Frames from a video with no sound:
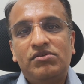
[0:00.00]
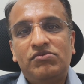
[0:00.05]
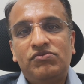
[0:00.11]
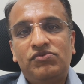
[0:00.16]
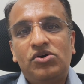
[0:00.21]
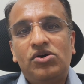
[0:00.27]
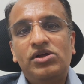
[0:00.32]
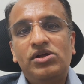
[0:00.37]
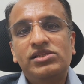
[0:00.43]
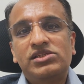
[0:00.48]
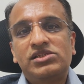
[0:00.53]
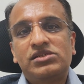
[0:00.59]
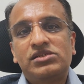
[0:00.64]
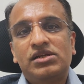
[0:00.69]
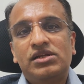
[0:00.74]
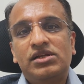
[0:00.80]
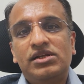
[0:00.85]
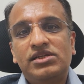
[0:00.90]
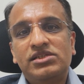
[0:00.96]

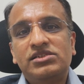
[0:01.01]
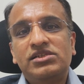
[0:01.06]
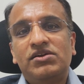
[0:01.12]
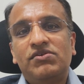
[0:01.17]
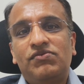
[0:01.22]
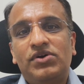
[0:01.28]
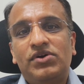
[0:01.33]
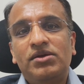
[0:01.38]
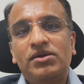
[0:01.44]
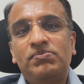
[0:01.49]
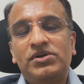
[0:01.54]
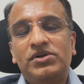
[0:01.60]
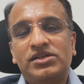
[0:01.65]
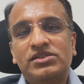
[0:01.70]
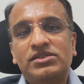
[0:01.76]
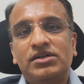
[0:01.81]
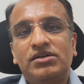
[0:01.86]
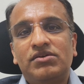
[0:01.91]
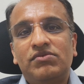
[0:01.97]
falls less than 5%,
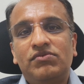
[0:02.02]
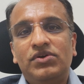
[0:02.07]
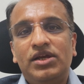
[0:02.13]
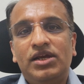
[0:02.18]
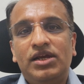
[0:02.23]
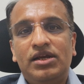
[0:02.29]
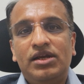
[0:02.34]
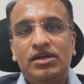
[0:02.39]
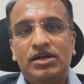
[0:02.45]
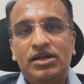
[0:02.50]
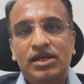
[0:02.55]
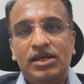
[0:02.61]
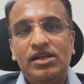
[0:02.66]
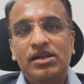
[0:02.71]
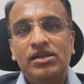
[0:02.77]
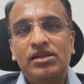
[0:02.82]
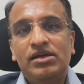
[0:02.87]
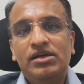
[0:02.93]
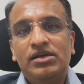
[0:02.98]
we tell
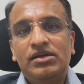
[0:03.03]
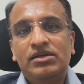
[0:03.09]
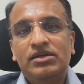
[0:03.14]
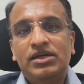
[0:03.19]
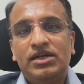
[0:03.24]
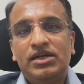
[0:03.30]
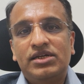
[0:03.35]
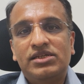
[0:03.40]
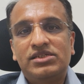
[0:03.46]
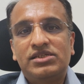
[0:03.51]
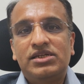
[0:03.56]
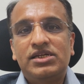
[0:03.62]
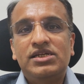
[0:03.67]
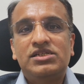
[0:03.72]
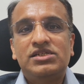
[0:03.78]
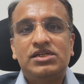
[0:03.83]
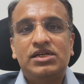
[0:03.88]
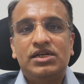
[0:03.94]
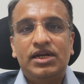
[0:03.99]
it has
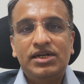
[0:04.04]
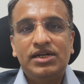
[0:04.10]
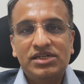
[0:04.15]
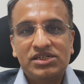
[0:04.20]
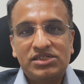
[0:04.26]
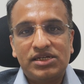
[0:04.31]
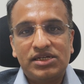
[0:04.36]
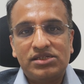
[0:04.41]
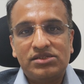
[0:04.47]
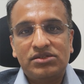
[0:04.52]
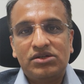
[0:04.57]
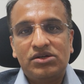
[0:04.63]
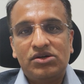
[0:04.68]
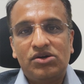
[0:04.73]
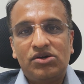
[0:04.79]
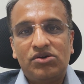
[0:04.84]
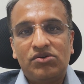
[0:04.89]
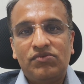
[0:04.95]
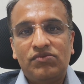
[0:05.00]
reached end stage,
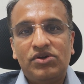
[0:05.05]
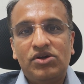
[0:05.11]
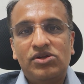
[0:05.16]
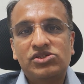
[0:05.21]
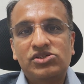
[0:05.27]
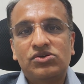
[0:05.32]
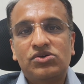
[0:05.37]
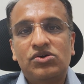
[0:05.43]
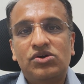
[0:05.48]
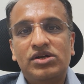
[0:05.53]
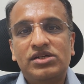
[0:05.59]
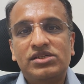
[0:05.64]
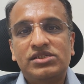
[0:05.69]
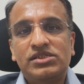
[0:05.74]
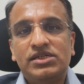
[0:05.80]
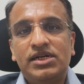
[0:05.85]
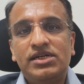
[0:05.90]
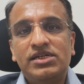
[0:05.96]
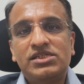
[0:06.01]
or we also call as
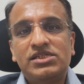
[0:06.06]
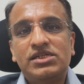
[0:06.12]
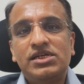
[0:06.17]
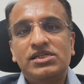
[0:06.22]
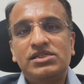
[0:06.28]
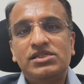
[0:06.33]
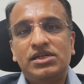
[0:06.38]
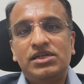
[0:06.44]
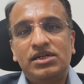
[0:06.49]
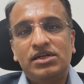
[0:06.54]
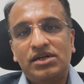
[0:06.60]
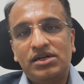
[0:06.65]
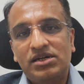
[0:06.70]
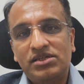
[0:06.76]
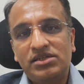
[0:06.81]
end stage renal